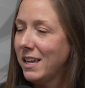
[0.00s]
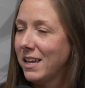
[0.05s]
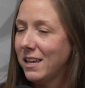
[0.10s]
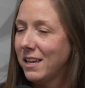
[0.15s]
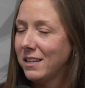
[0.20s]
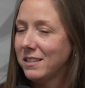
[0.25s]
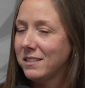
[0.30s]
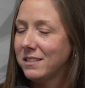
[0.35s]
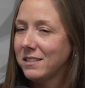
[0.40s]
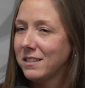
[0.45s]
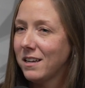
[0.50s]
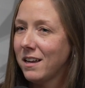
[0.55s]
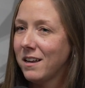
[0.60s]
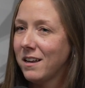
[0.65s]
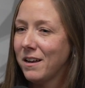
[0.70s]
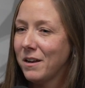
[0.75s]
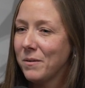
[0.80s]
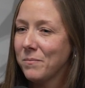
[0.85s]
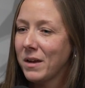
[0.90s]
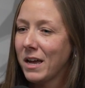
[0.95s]
And
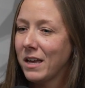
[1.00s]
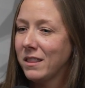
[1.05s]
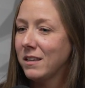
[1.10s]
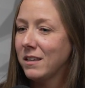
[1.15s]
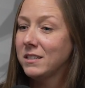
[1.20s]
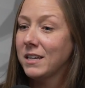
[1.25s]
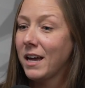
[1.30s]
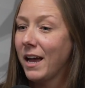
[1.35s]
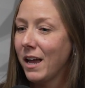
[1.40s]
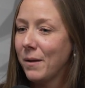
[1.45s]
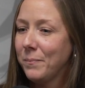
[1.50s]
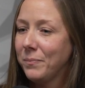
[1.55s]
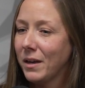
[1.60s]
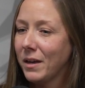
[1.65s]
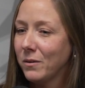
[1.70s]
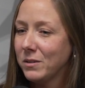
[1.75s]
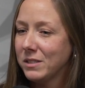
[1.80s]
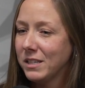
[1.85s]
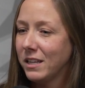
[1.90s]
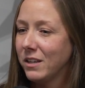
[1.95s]
at the time,
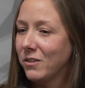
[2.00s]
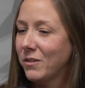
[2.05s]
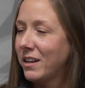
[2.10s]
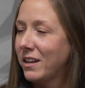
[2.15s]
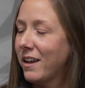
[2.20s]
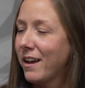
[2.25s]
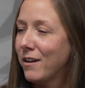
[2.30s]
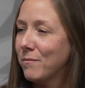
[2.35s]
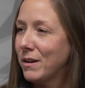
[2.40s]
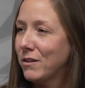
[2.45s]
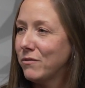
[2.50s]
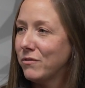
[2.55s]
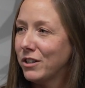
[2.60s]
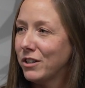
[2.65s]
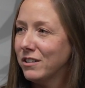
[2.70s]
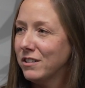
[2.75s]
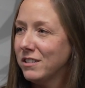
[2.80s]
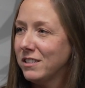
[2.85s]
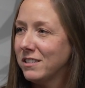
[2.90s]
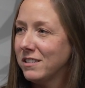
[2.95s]
I was getting ready to have my
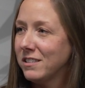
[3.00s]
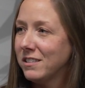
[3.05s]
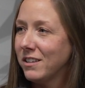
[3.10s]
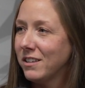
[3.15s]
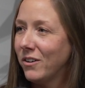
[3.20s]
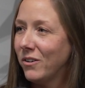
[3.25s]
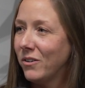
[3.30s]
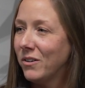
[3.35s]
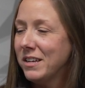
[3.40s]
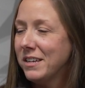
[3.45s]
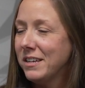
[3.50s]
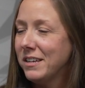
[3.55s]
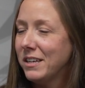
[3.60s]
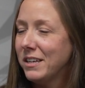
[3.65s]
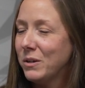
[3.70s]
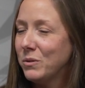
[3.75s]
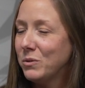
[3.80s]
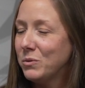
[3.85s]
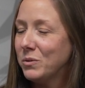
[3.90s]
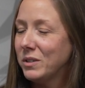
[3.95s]
first, and so
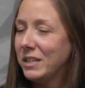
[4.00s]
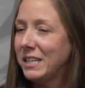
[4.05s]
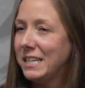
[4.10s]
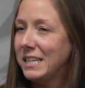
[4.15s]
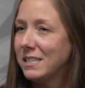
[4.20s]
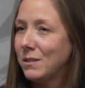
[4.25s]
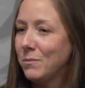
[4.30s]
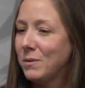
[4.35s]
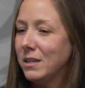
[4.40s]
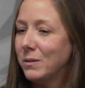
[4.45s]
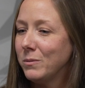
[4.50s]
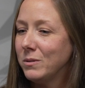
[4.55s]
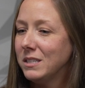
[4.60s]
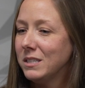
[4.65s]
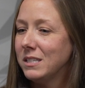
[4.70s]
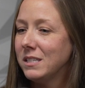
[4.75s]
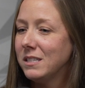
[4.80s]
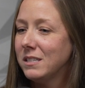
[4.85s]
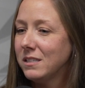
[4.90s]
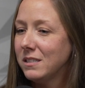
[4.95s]
it was really neat to be able
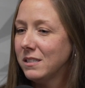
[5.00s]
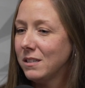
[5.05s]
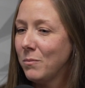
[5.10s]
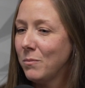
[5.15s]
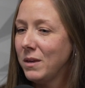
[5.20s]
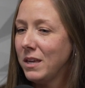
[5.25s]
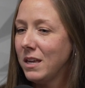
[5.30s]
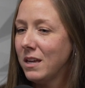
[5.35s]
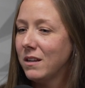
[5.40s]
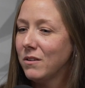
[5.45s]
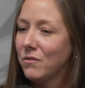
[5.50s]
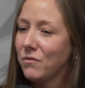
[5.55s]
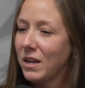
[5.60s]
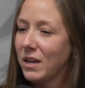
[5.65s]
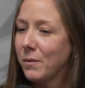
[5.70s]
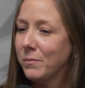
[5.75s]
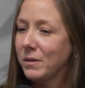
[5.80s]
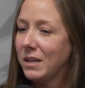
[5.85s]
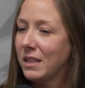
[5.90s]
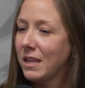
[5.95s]
to be in a
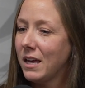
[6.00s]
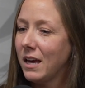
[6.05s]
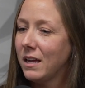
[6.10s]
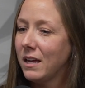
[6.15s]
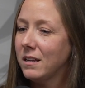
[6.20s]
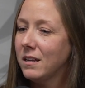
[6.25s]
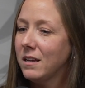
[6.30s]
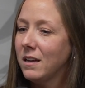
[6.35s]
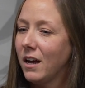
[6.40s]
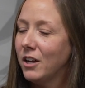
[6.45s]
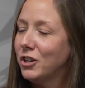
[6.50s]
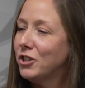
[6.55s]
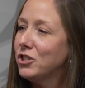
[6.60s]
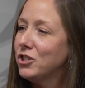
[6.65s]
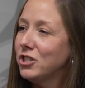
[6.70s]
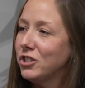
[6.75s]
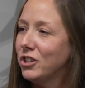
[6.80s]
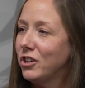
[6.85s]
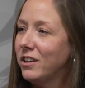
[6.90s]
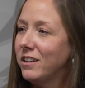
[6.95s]
family that
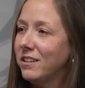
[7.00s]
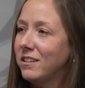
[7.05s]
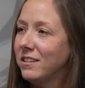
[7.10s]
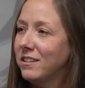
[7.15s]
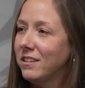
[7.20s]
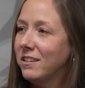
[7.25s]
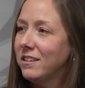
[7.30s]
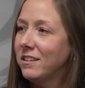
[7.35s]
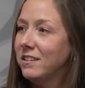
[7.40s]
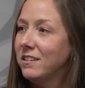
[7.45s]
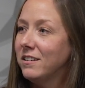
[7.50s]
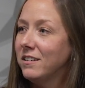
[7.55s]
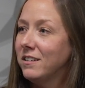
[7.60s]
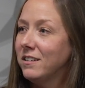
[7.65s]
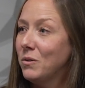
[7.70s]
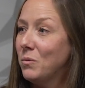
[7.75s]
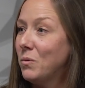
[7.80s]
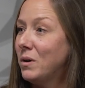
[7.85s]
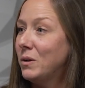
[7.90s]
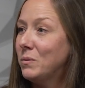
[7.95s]
understood
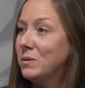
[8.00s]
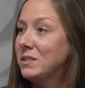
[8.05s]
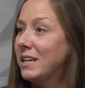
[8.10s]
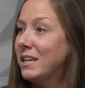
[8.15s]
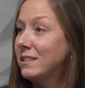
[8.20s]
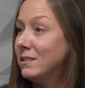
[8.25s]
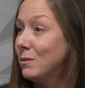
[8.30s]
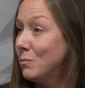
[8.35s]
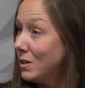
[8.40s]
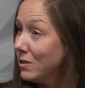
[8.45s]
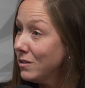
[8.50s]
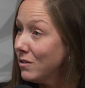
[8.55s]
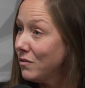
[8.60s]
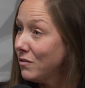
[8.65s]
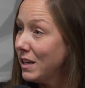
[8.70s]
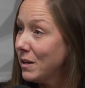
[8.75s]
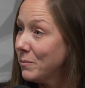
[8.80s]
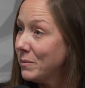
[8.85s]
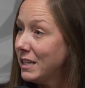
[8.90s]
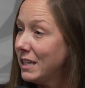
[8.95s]
what it was like to build a
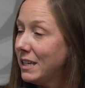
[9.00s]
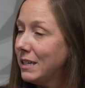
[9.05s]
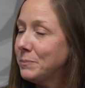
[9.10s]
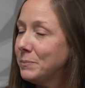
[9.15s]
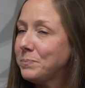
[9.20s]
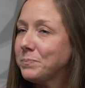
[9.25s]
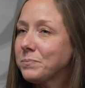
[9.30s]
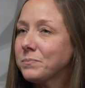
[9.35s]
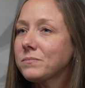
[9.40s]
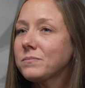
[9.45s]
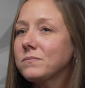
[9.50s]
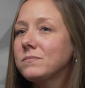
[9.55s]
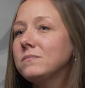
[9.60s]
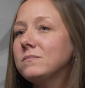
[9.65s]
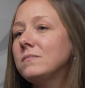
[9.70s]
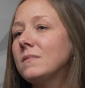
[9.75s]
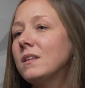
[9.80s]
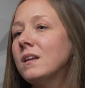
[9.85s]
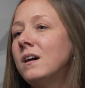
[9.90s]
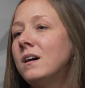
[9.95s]
family
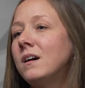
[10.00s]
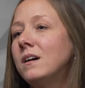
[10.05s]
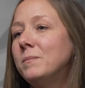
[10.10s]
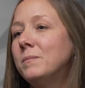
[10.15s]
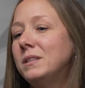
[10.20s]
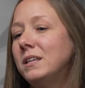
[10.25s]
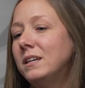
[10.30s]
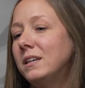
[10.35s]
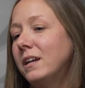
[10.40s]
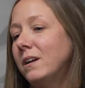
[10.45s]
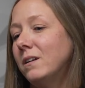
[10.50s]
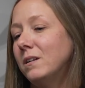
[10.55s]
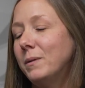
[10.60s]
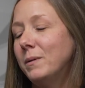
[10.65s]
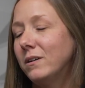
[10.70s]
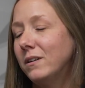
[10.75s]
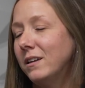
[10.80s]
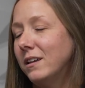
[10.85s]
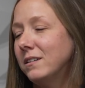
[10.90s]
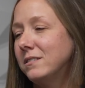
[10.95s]
and that cared
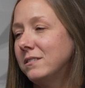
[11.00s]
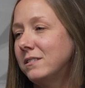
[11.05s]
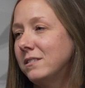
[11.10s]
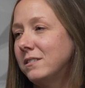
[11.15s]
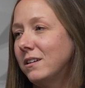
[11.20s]
about kids.